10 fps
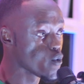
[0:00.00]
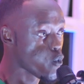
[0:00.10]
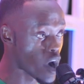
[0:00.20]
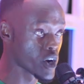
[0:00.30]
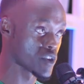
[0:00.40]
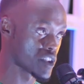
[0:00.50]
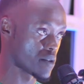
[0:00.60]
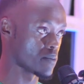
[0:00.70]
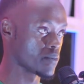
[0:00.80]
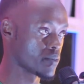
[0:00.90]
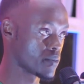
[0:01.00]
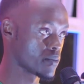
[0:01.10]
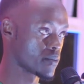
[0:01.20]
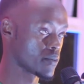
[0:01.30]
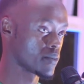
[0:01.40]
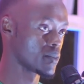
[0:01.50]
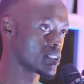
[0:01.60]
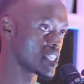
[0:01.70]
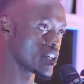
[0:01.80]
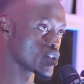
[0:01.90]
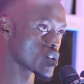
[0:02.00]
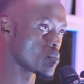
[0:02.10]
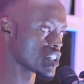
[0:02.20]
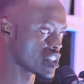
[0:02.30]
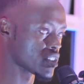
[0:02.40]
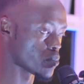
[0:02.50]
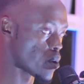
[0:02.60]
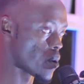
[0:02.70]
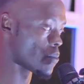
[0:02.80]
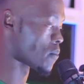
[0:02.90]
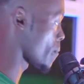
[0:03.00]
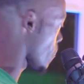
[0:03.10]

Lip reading: one of them. Thank you so much. That's a poem.